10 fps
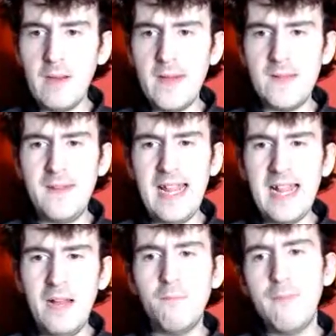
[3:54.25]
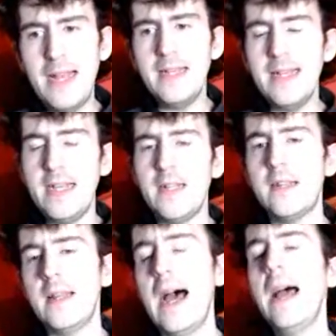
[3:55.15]
which I think they kind of bended
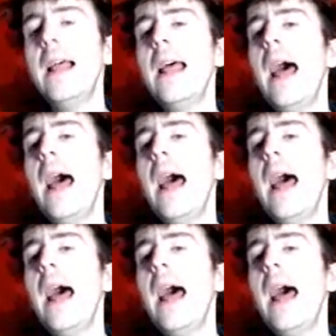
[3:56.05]
to that.